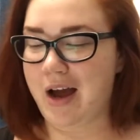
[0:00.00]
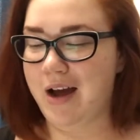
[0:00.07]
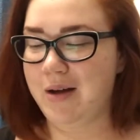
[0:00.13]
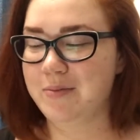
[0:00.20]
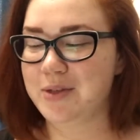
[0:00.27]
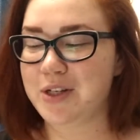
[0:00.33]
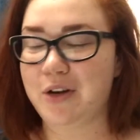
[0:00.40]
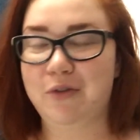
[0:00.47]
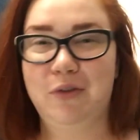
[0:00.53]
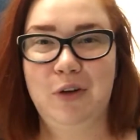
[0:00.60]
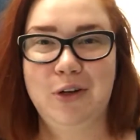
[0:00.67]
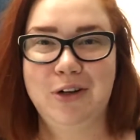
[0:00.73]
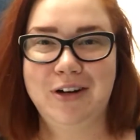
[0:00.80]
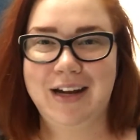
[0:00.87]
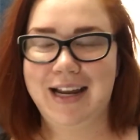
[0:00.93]
Um, so
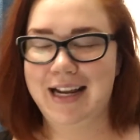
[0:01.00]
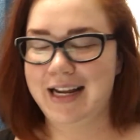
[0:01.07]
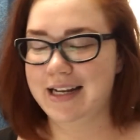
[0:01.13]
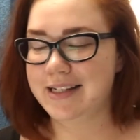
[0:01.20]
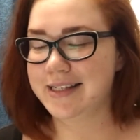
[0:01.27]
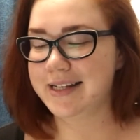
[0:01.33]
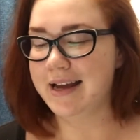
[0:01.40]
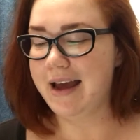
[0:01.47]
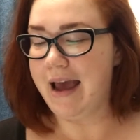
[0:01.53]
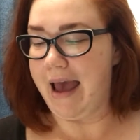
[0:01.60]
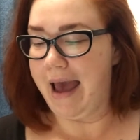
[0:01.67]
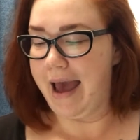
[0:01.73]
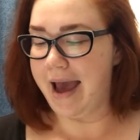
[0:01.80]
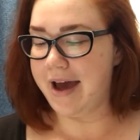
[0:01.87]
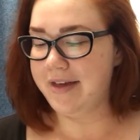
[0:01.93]
Flora it is.
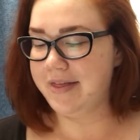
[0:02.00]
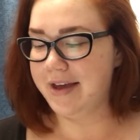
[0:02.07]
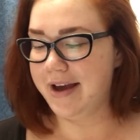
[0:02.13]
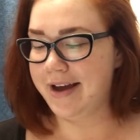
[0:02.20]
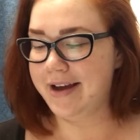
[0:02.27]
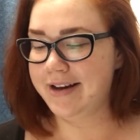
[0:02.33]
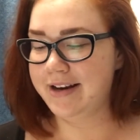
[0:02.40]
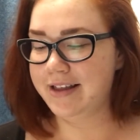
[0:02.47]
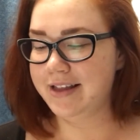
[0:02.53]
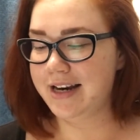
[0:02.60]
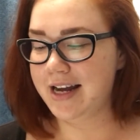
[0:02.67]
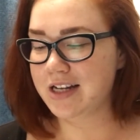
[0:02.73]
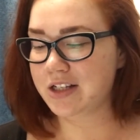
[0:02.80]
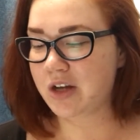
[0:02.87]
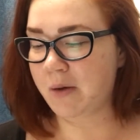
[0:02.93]
And then the
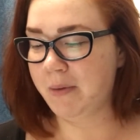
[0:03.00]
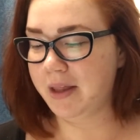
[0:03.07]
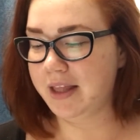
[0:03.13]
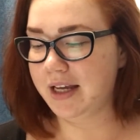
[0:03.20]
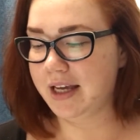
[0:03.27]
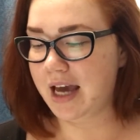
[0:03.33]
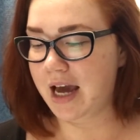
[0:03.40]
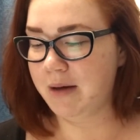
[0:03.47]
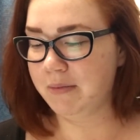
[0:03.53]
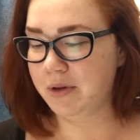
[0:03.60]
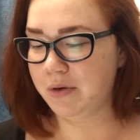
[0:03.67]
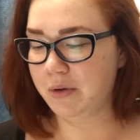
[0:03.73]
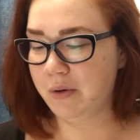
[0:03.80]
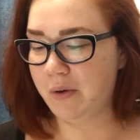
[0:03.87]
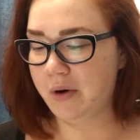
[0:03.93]
next comment that came
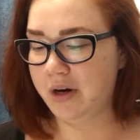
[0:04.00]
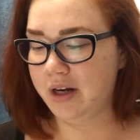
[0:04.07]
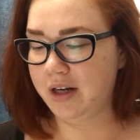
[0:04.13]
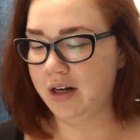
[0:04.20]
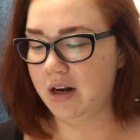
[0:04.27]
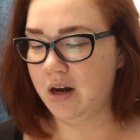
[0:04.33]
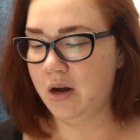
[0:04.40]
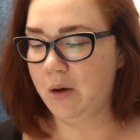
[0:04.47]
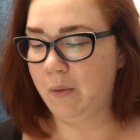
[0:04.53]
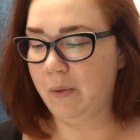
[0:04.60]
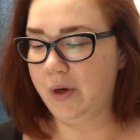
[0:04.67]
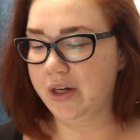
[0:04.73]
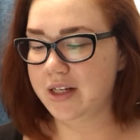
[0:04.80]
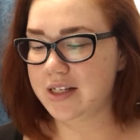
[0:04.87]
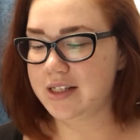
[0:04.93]
through on it
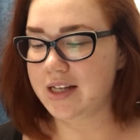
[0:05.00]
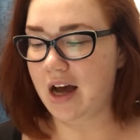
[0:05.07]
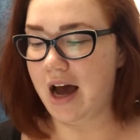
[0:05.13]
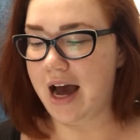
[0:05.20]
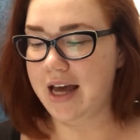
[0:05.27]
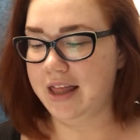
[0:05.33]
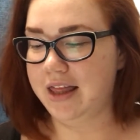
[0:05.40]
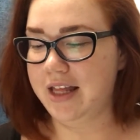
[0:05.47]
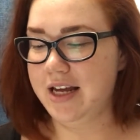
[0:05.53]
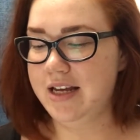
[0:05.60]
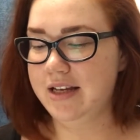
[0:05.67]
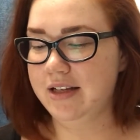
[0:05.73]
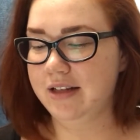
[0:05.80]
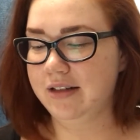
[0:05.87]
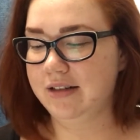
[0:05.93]
was I
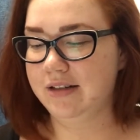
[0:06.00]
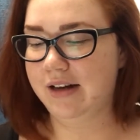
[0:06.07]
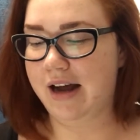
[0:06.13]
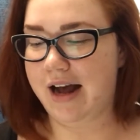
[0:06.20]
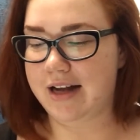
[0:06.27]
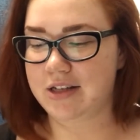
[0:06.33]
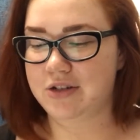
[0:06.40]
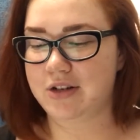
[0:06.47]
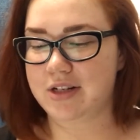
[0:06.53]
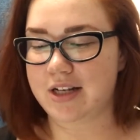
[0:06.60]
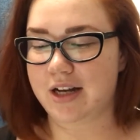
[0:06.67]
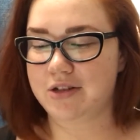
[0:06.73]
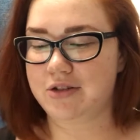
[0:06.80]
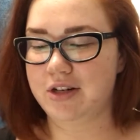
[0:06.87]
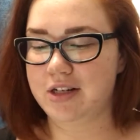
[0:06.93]
think asterisk
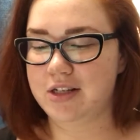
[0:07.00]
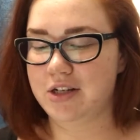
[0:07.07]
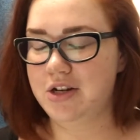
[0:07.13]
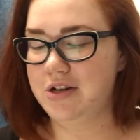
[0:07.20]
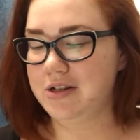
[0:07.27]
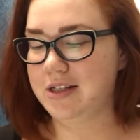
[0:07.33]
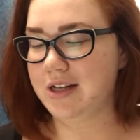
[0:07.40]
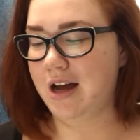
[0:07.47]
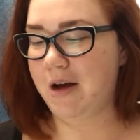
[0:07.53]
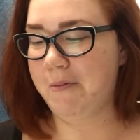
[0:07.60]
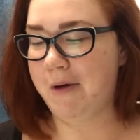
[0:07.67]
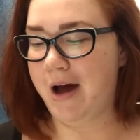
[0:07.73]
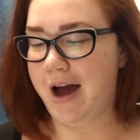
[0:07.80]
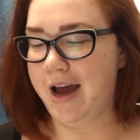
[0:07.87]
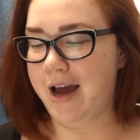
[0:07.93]
asterisk new sub
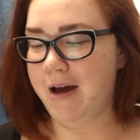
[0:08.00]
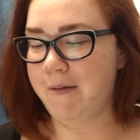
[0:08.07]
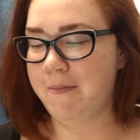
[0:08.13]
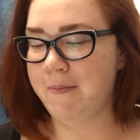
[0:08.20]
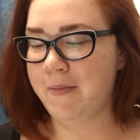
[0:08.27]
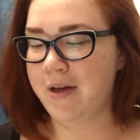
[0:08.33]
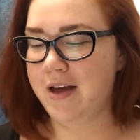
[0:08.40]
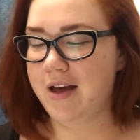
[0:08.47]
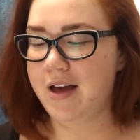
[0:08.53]
I am